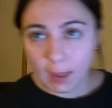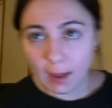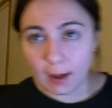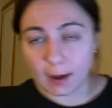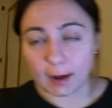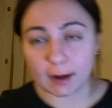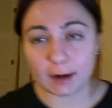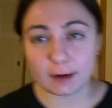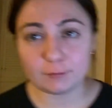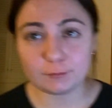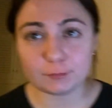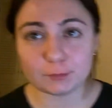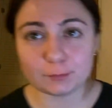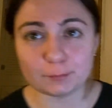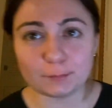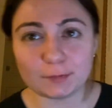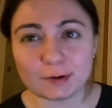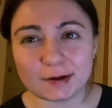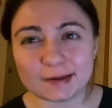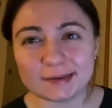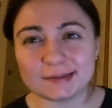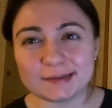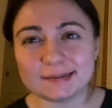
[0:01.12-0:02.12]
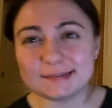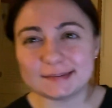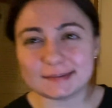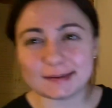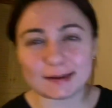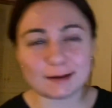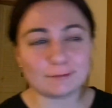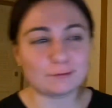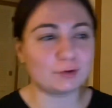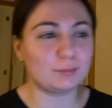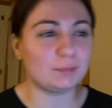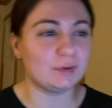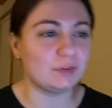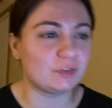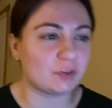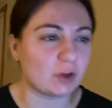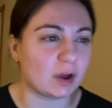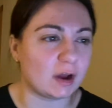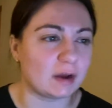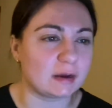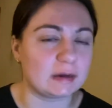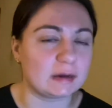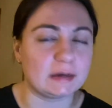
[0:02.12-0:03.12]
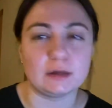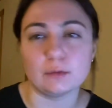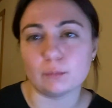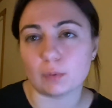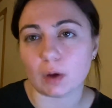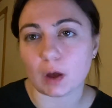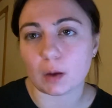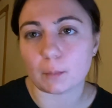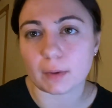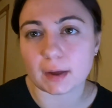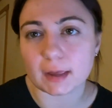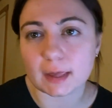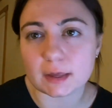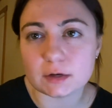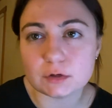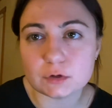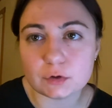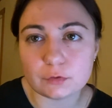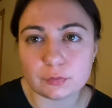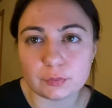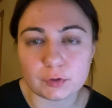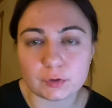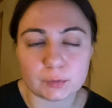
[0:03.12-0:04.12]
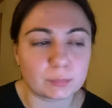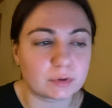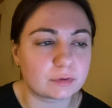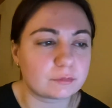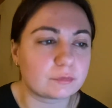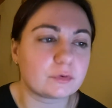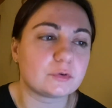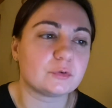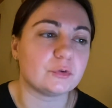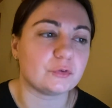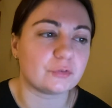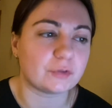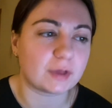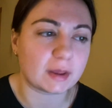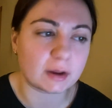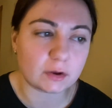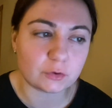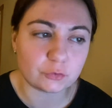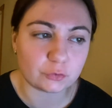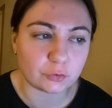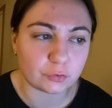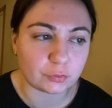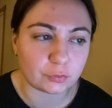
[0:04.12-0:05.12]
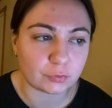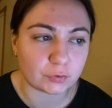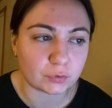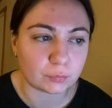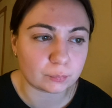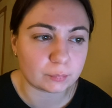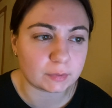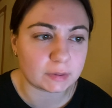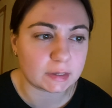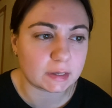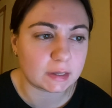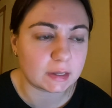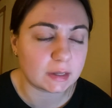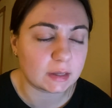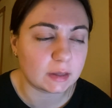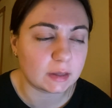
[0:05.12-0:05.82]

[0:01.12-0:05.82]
Hi everyone, today I'm going to be talking about my endothermic versus exothermic